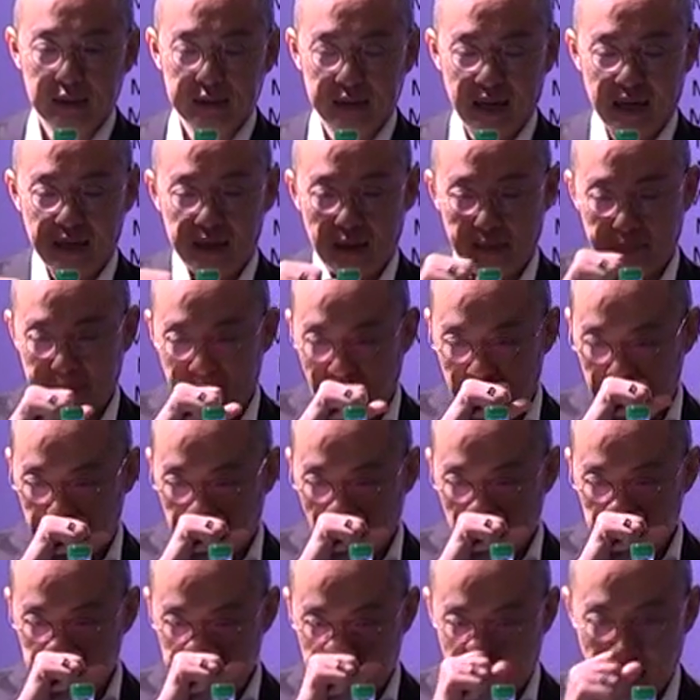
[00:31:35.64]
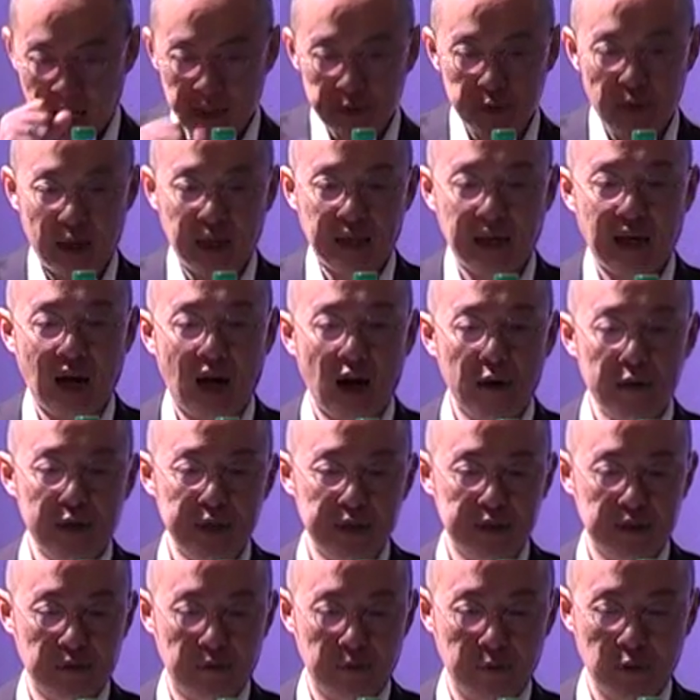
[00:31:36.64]
there's a platform there to
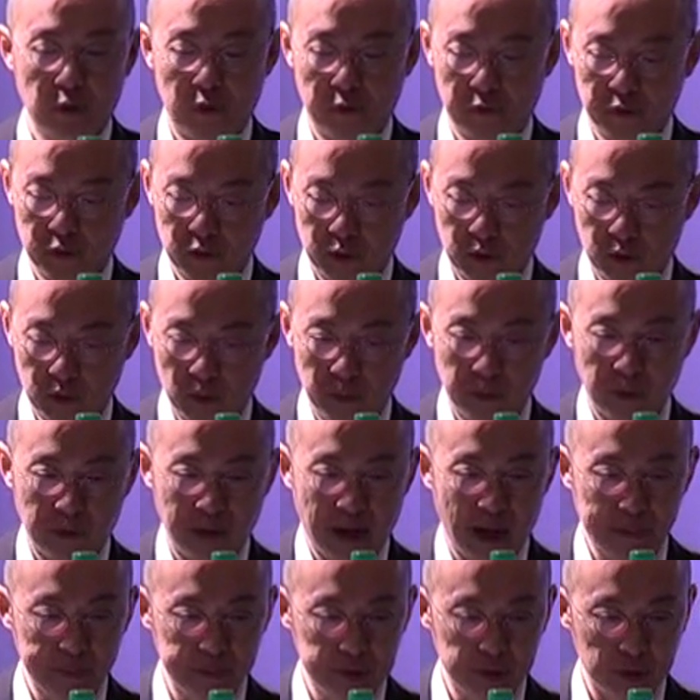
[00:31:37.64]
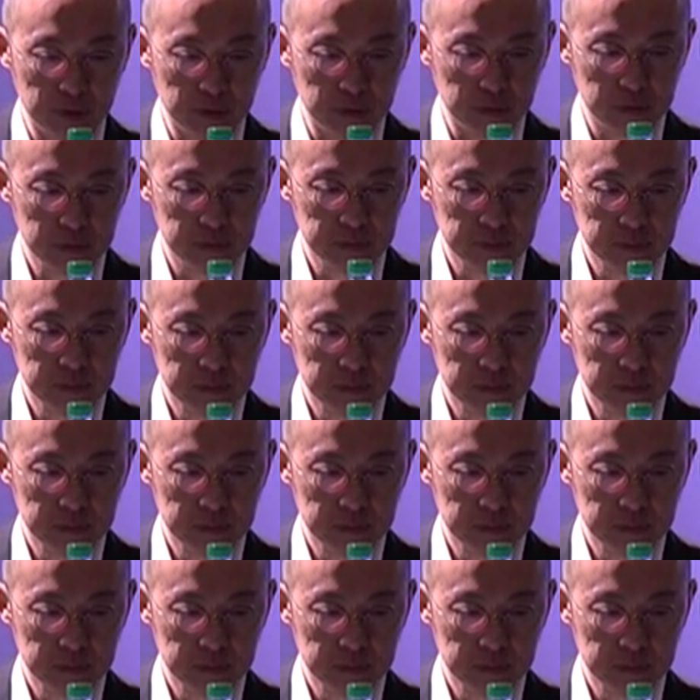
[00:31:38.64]
encourage global capital